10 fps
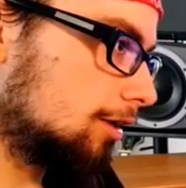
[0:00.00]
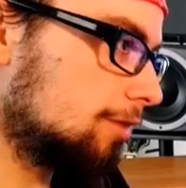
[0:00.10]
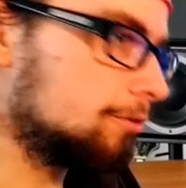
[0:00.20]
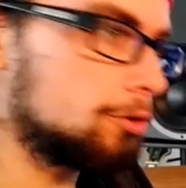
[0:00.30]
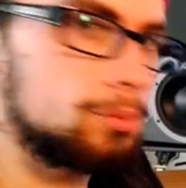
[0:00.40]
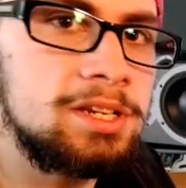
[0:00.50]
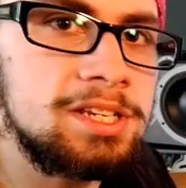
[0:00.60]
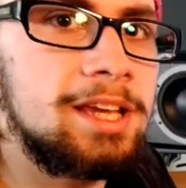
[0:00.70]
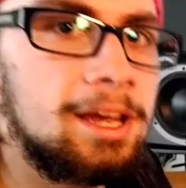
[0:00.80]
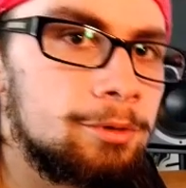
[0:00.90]
If you're a
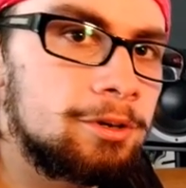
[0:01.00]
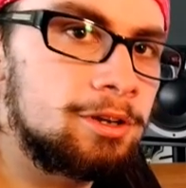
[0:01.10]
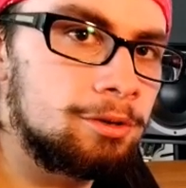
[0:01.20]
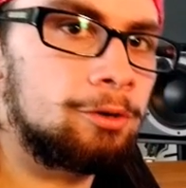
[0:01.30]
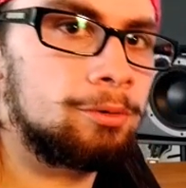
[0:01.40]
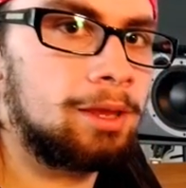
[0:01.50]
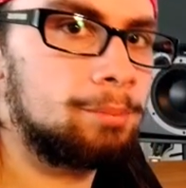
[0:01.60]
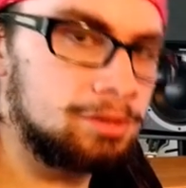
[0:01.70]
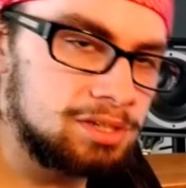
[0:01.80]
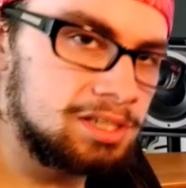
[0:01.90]
PC gamer, you know that
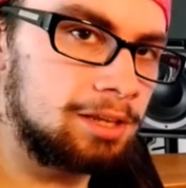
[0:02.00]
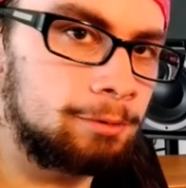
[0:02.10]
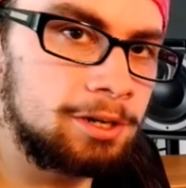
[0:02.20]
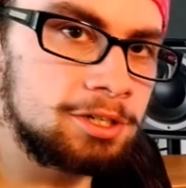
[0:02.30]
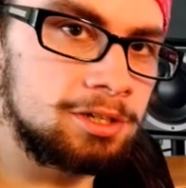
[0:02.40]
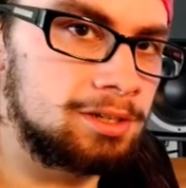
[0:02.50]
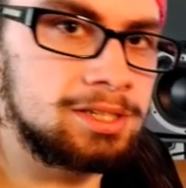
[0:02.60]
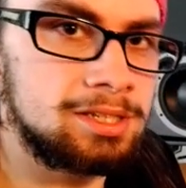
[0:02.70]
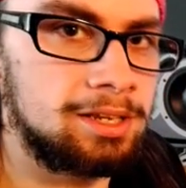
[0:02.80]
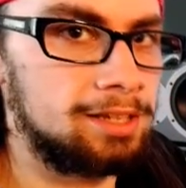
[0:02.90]
mouse acceleration
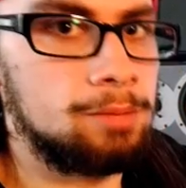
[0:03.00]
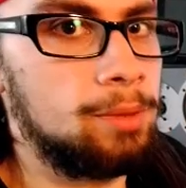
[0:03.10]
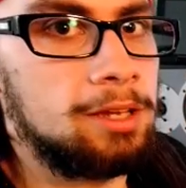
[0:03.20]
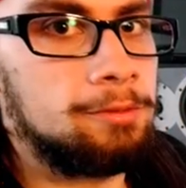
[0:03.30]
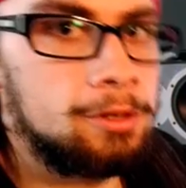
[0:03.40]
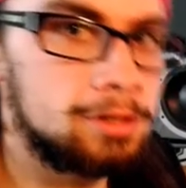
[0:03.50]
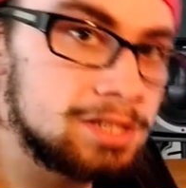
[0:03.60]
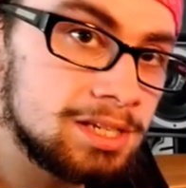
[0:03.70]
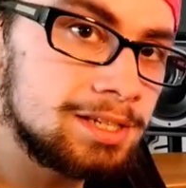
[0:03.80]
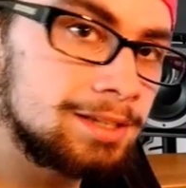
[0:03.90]
is like the bane of your
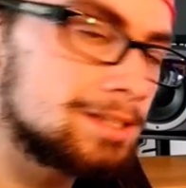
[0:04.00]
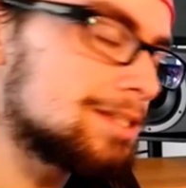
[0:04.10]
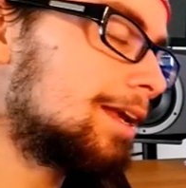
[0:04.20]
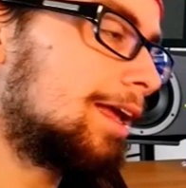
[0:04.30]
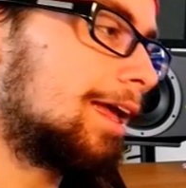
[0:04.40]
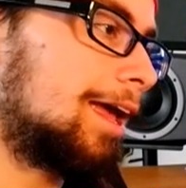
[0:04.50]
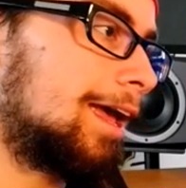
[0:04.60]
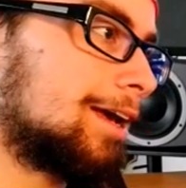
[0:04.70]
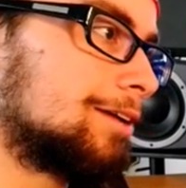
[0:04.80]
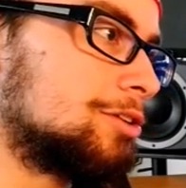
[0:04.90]
existence,
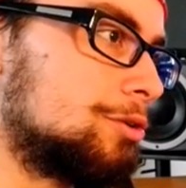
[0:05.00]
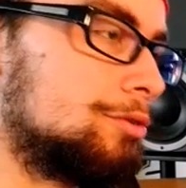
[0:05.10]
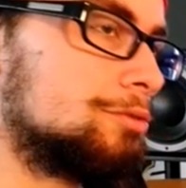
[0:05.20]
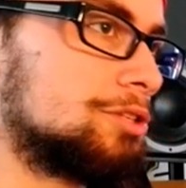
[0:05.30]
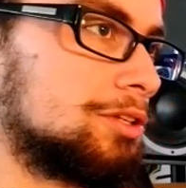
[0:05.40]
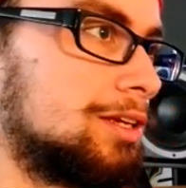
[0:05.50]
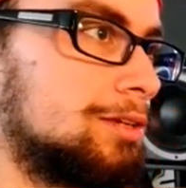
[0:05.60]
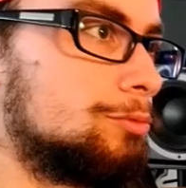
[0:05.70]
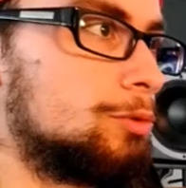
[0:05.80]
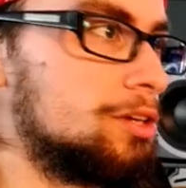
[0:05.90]
and you
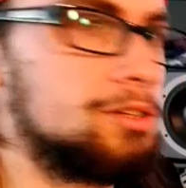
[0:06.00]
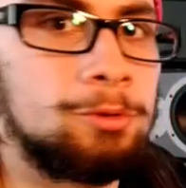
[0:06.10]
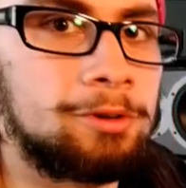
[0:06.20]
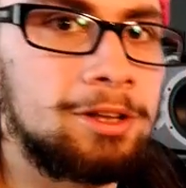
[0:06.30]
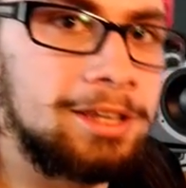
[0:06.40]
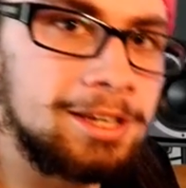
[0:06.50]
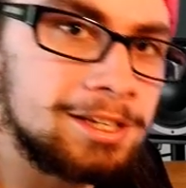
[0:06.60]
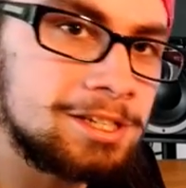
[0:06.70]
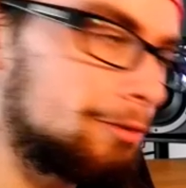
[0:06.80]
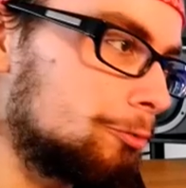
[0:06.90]
usually, when you do a clean
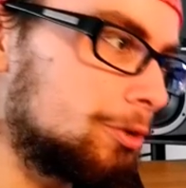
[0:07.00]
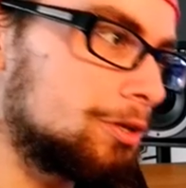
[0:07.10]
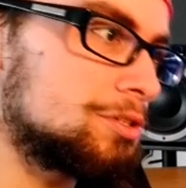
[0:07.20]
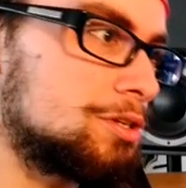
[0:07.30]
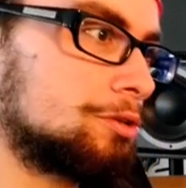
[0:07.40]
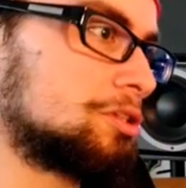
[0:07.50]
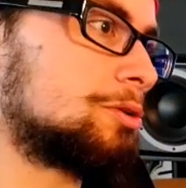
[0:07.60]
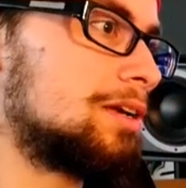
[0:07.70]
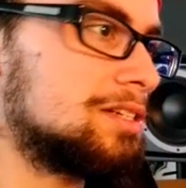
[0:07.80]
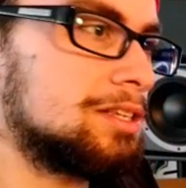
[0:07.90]
install of Windows, you go
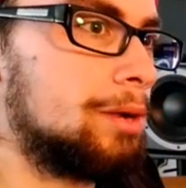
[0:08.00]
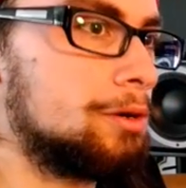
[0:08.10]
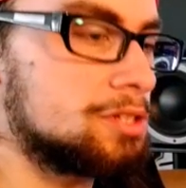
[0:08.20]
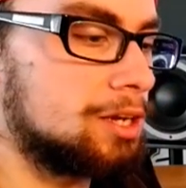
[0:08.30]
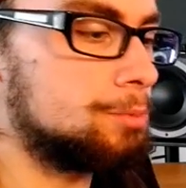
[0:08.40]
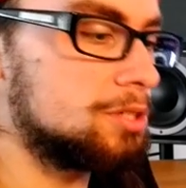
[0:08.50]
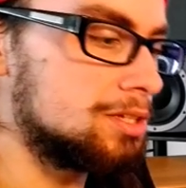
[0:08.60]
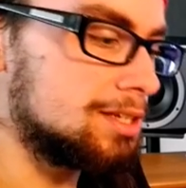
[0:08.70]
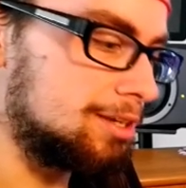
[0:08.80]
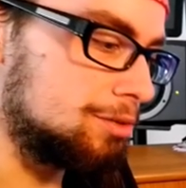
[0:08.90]
straight to the mouse
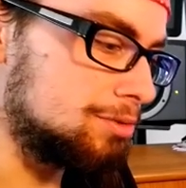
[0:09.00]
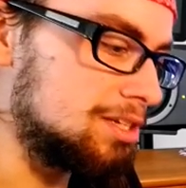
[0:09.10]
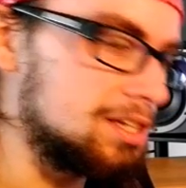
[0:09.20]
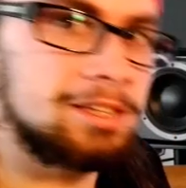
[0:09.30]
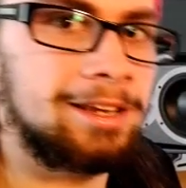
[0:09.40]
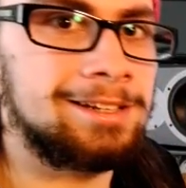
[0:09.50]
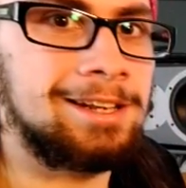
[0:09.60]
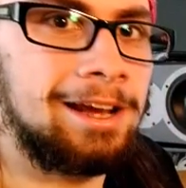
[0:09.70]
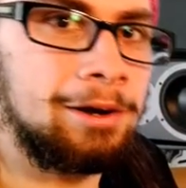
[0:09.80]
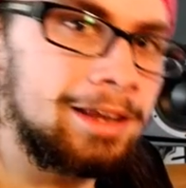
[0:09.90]
options and you deselect
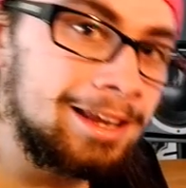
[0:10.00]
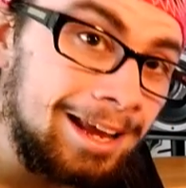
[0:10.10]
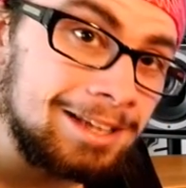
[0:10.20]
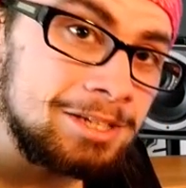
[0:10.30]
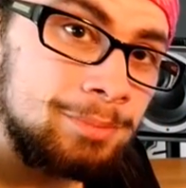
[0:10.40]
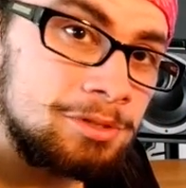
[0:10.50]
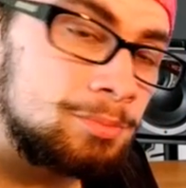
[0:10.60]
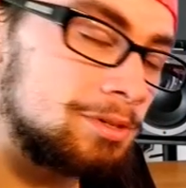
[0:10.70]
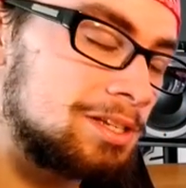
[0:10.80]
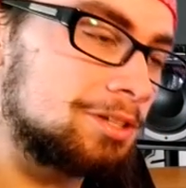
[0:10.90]
enhanced mouse
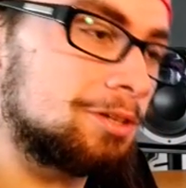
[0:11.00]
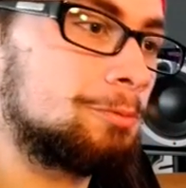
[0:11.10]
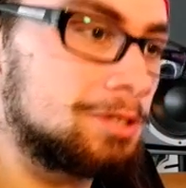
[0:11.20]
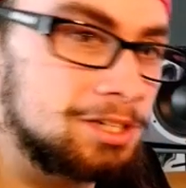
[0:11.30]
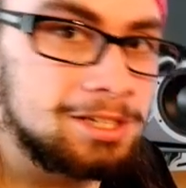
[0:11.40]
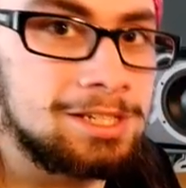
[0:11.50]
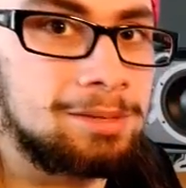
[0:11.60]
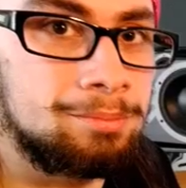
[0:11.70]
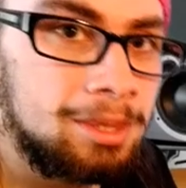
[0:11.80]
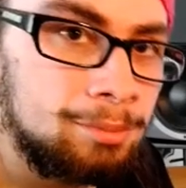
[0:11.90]
precision, which is
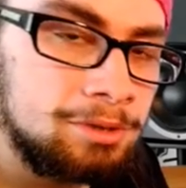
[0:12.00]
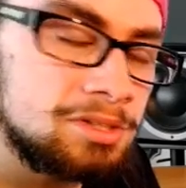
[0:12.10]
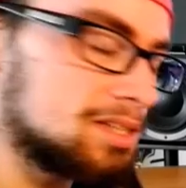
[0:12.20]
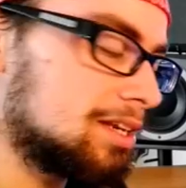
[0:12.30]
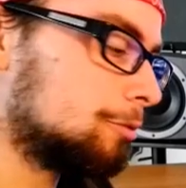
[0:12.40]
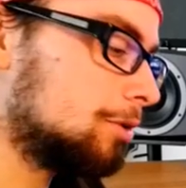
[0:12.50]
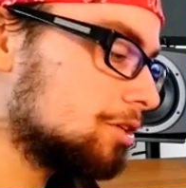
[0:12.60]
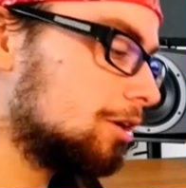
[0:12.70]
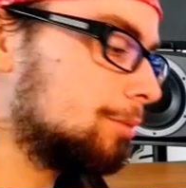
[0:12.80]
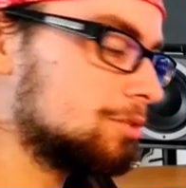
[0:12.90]
the mouse
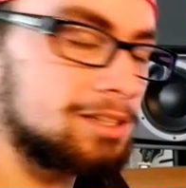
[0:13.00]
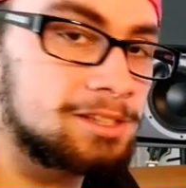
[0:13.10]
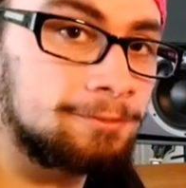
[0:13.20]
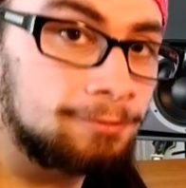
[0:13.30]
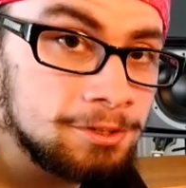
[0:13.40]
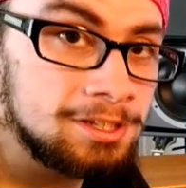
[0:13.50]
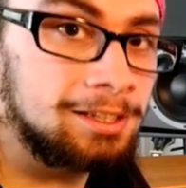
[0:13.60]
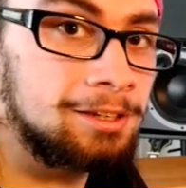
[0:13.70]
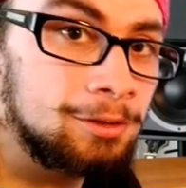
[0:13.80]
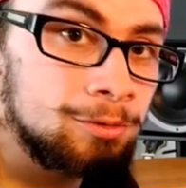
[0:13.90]
acceleration option. That's the first thing
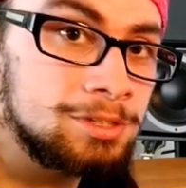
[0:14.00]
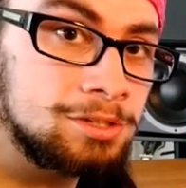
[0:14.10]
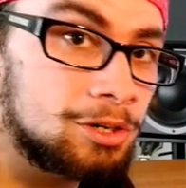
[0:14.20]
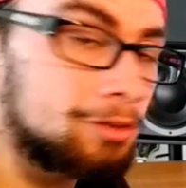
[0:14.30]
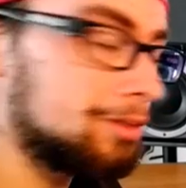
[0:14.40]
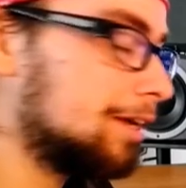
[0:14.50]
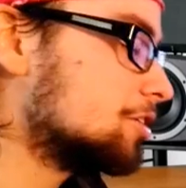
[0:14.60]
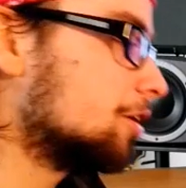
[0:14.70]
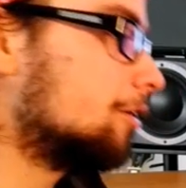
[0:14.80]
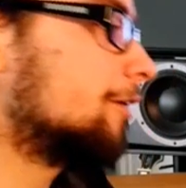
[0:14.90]
that you do, is you turn that
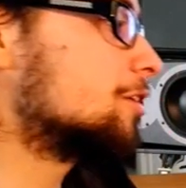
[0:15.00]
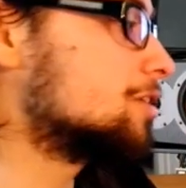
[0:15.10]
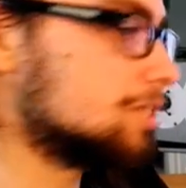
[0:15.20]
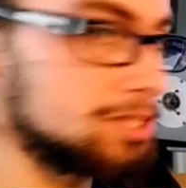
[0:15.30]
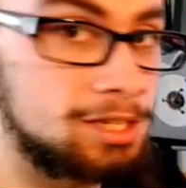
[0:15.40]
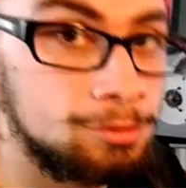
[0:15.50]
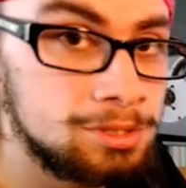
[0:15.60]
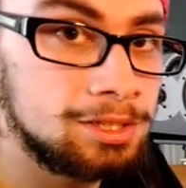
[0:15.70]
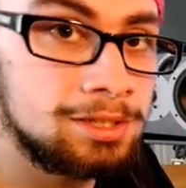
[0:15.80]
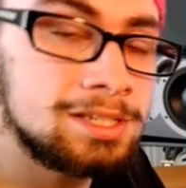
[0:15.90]
shit off because it's
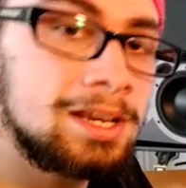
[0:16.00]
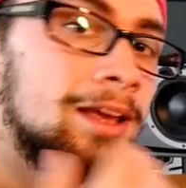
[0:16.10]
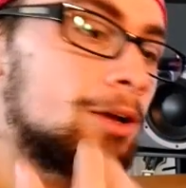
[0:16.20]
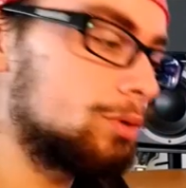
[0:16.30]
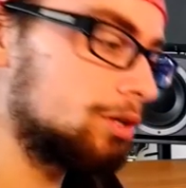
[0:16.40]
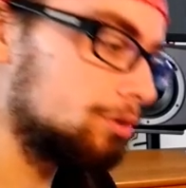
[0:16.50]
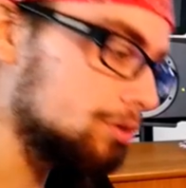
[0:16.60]
useless when you're